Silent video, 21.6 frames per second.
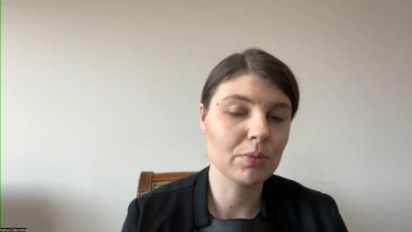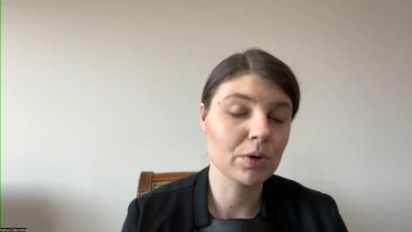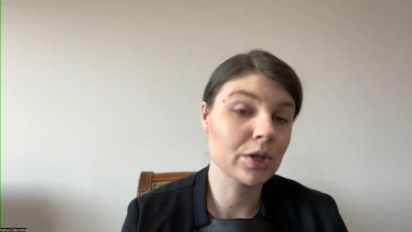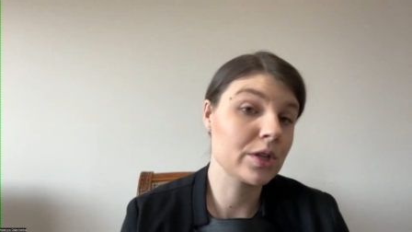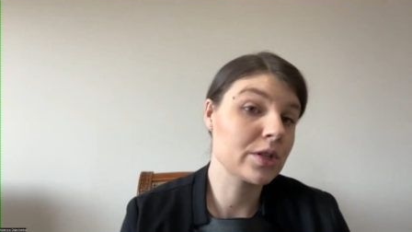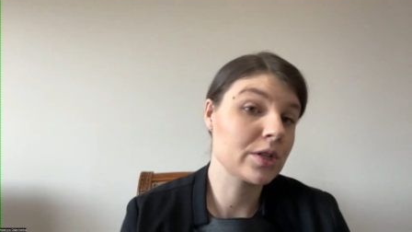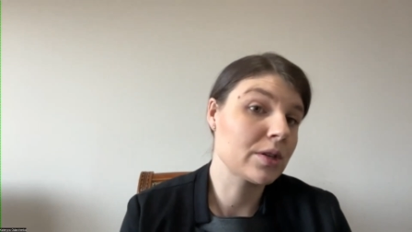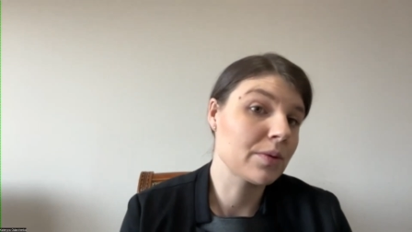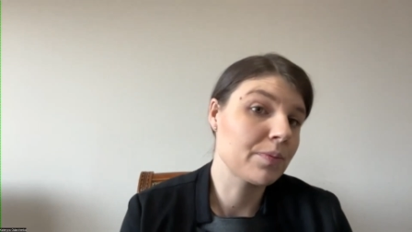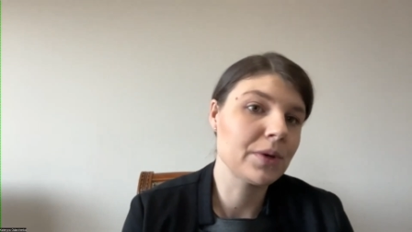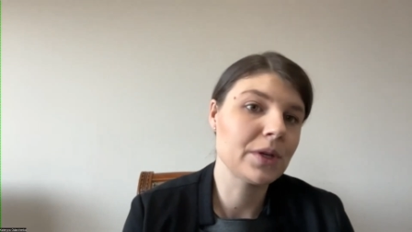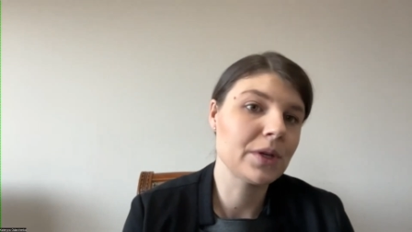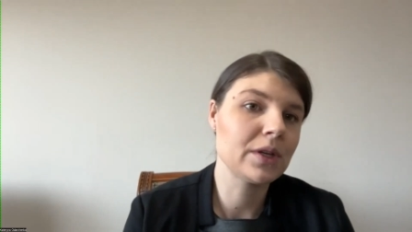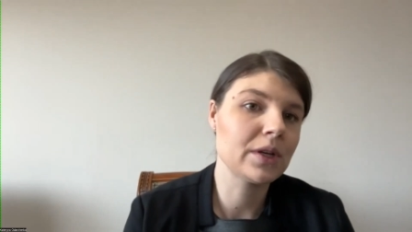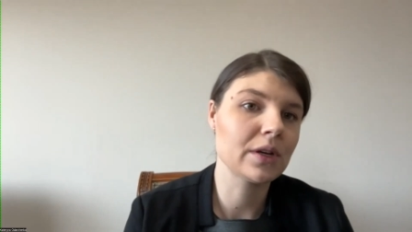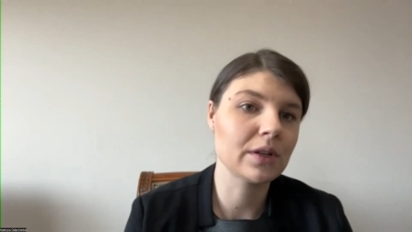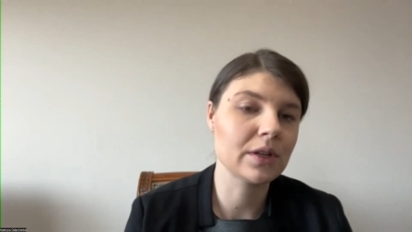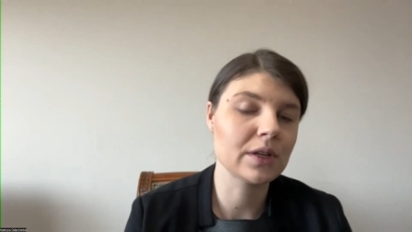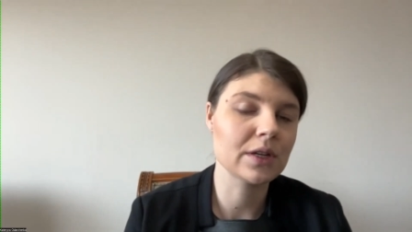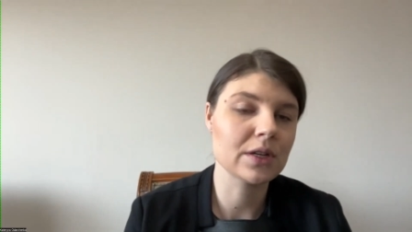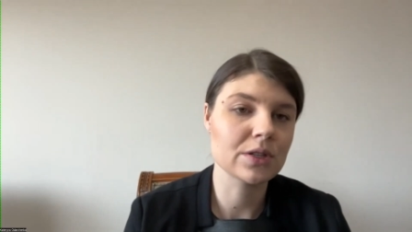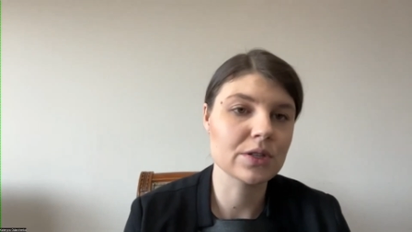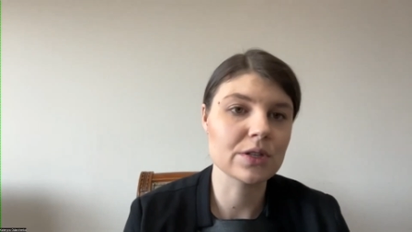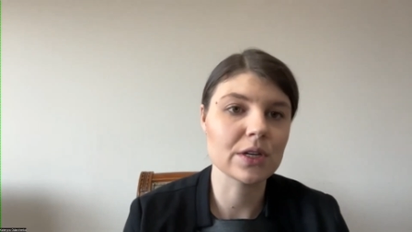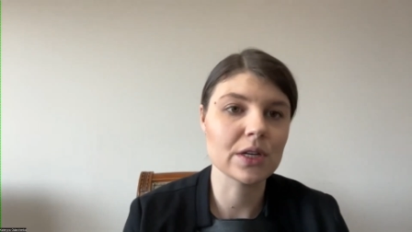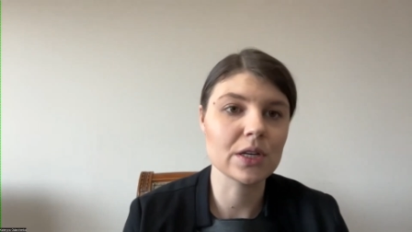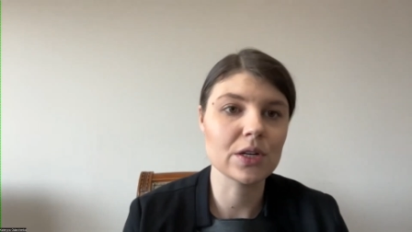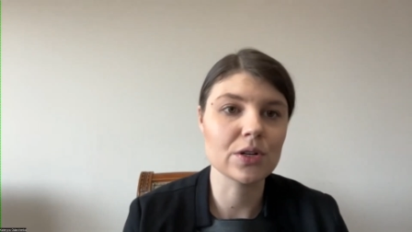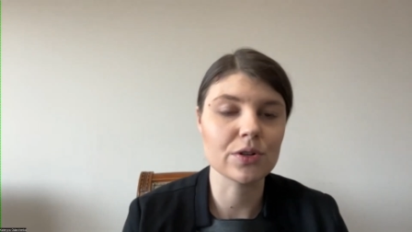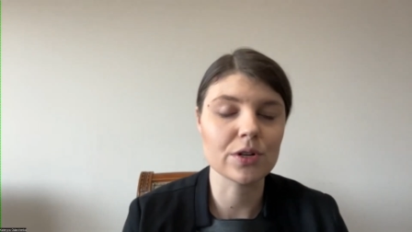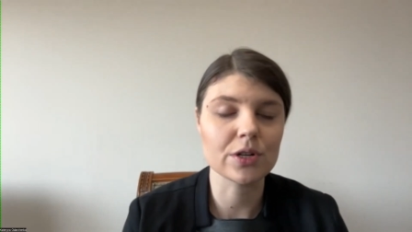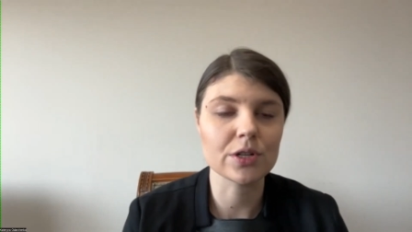modest opinion, it's
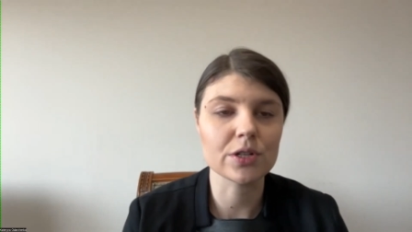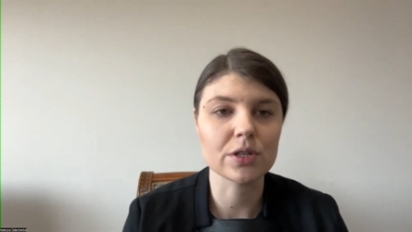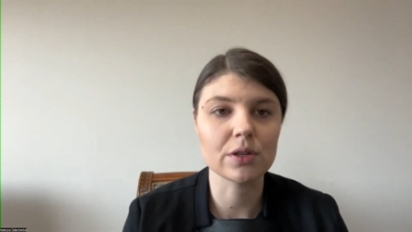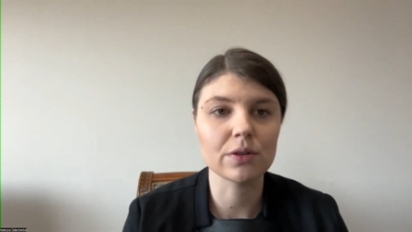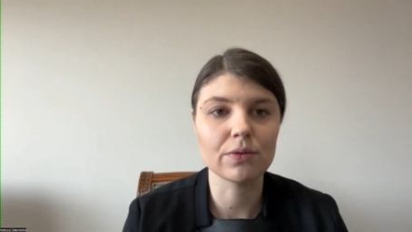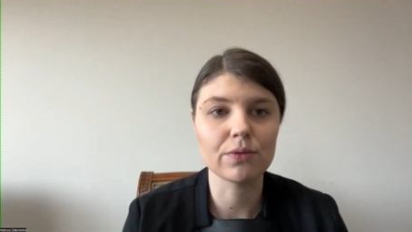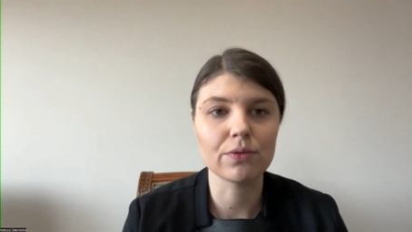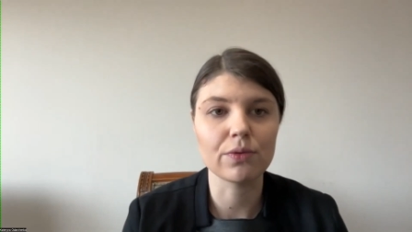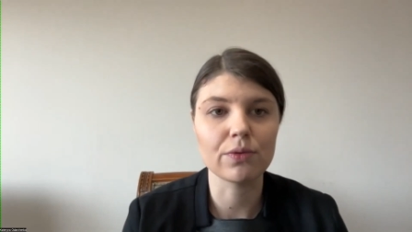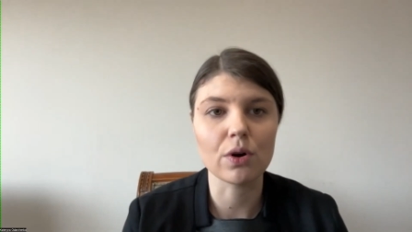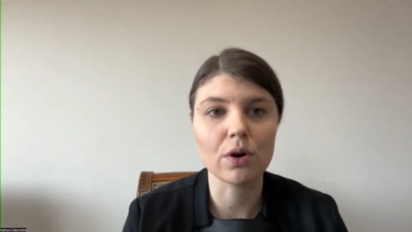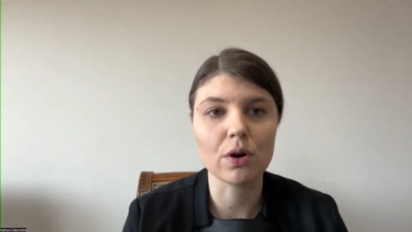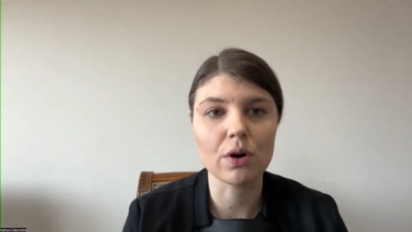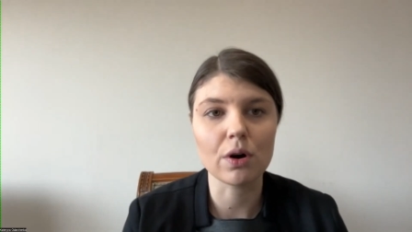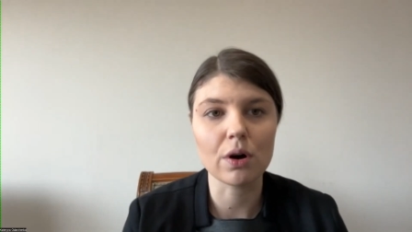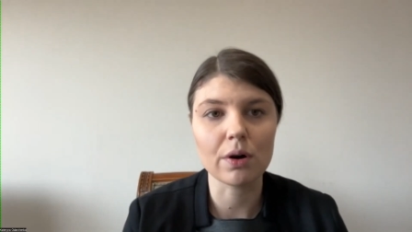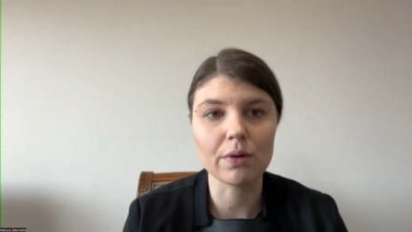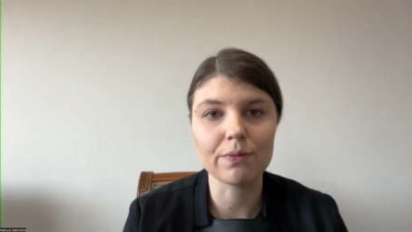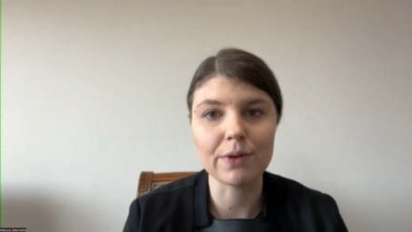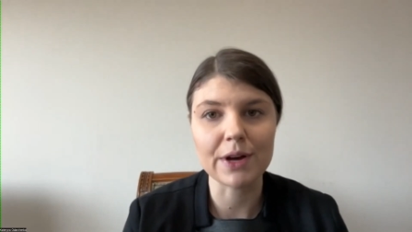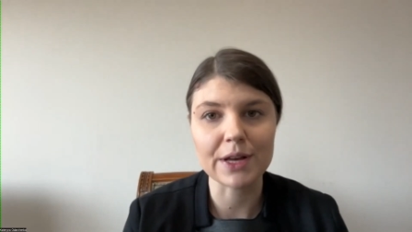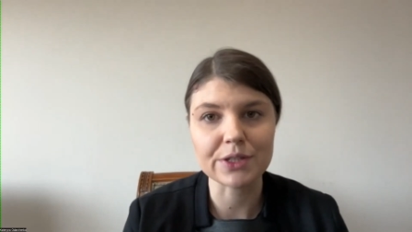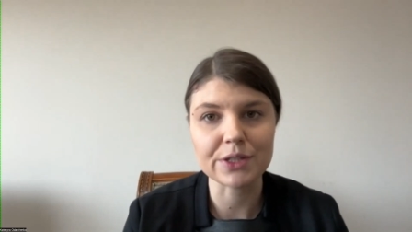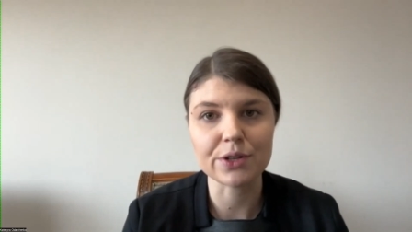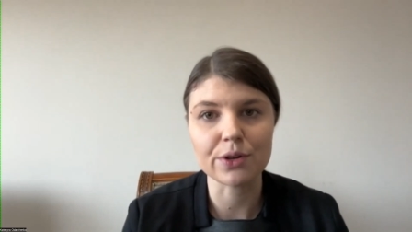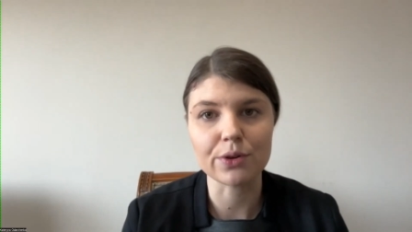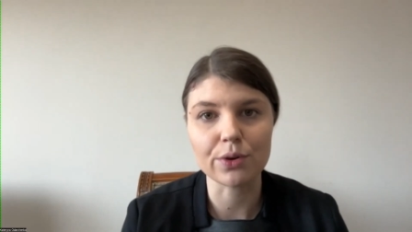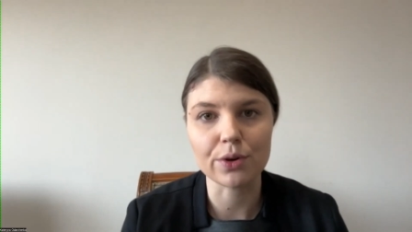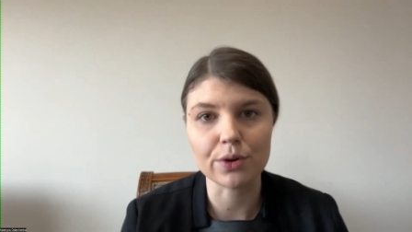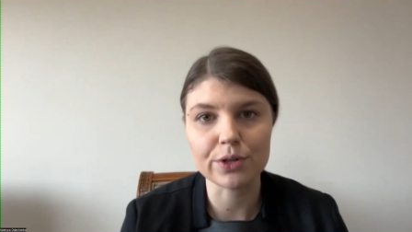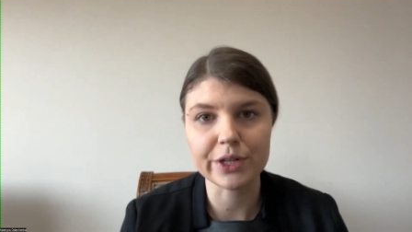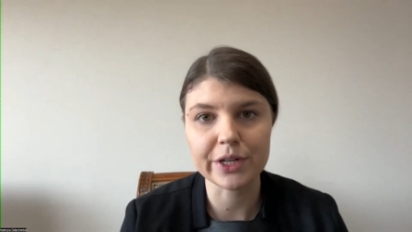interesting for a
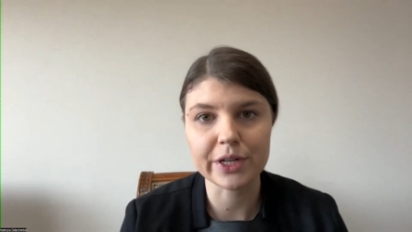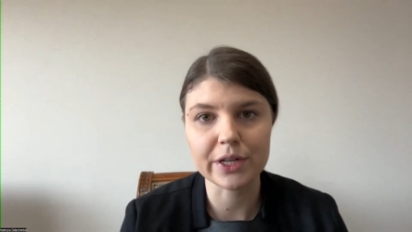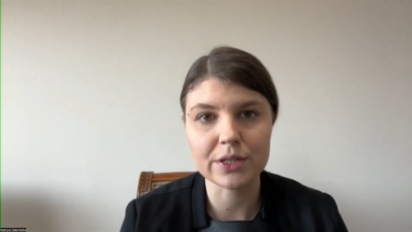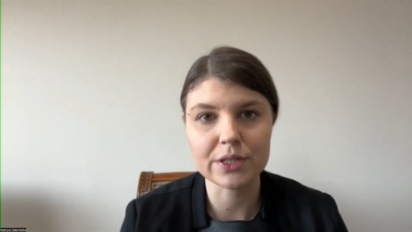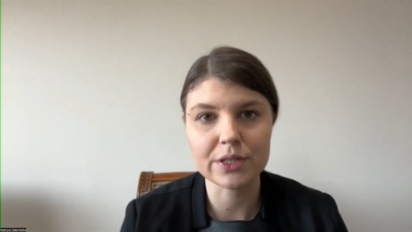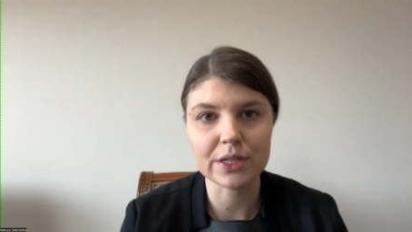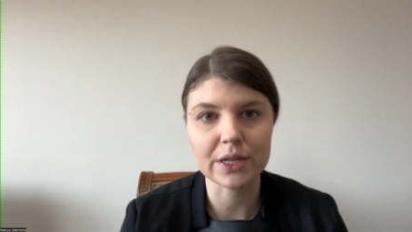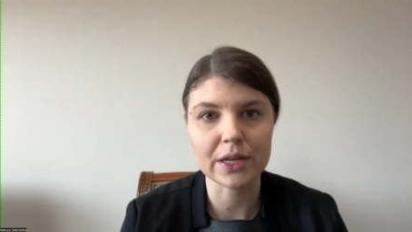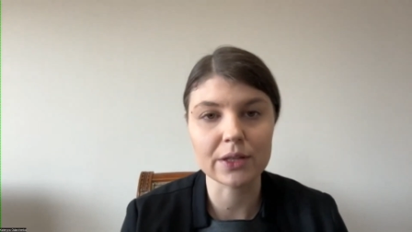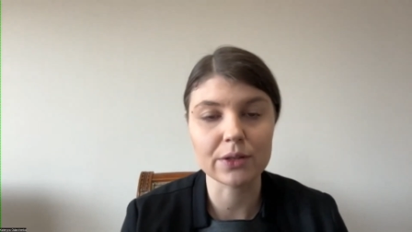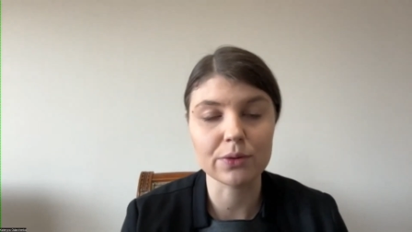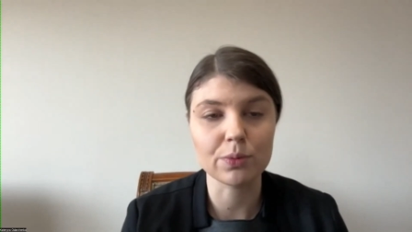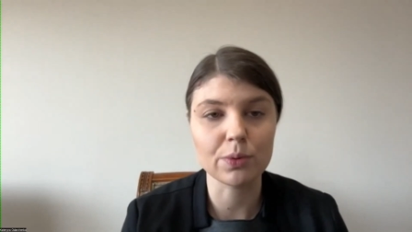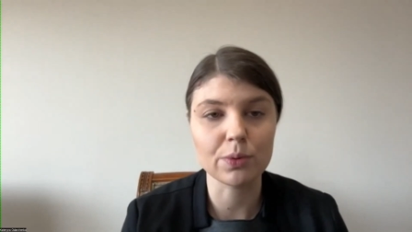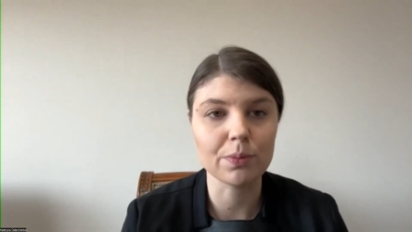Western audience and